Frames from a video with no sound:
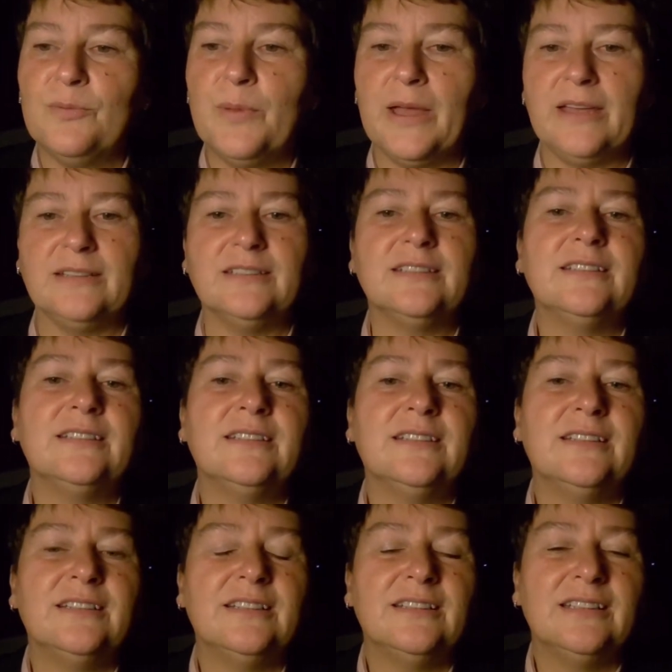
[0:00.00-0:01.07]
the bed,
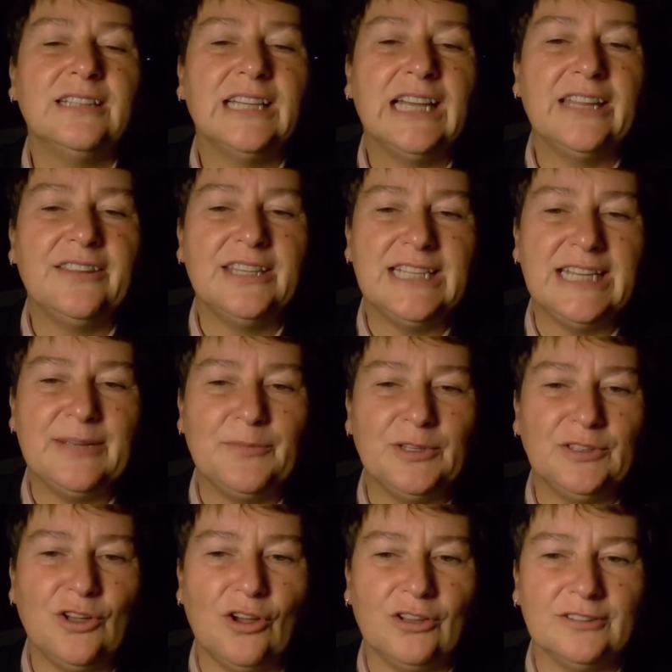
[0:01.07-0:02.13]
and the
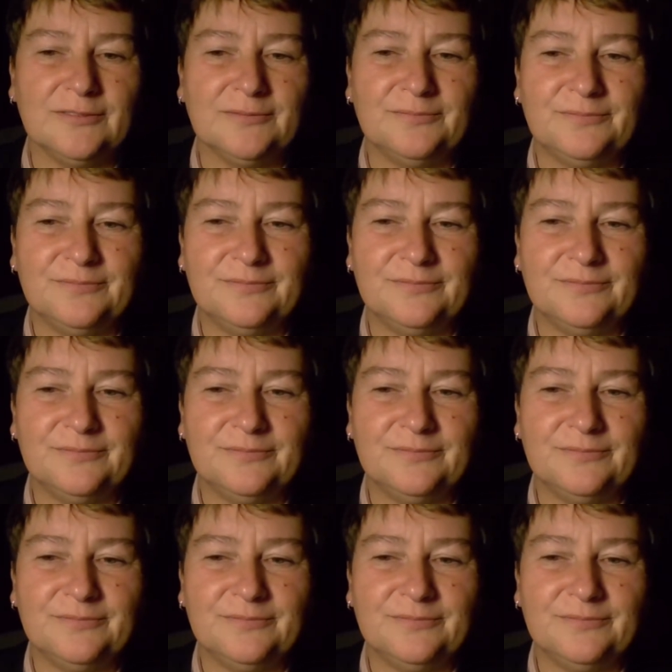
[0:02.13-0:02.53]
demon gone.